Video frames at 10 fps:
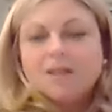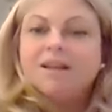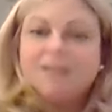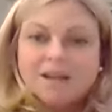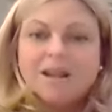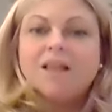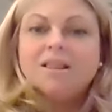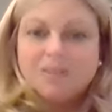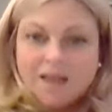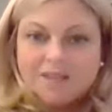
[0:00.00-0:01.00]
Again,
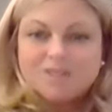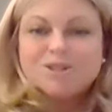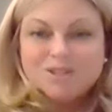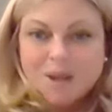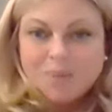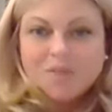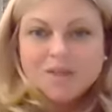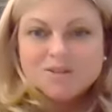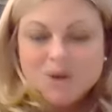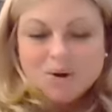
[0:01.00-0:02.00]
less the debt
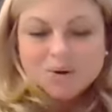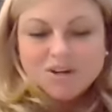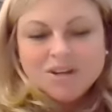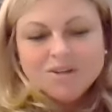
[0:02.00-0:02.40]
that's owed.